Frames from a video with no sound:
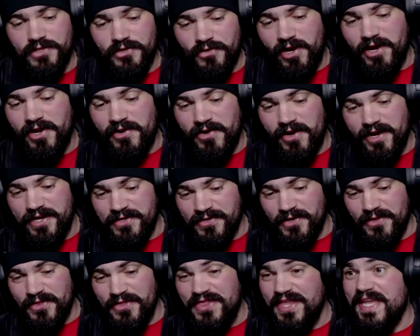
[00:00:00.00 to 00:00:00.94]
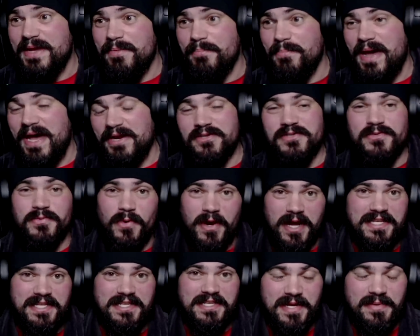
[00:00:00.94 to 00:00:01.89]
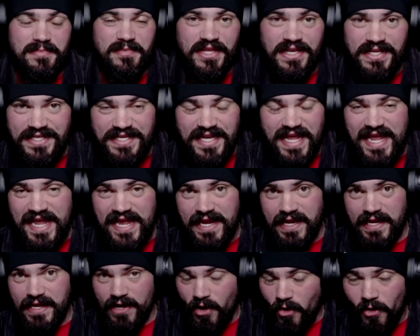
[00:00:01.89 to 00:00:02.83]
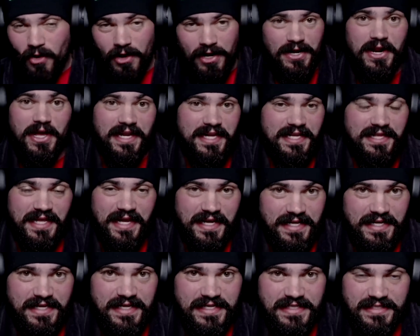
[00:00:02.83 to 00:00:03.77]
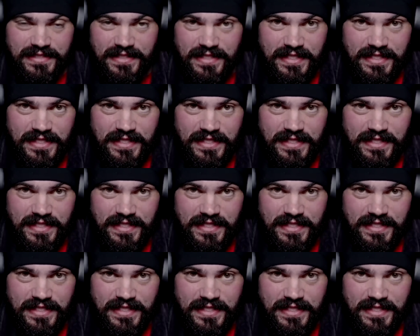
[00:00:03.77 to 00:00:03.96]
Your Honor, I don't think it matters what time of the day or night that it is.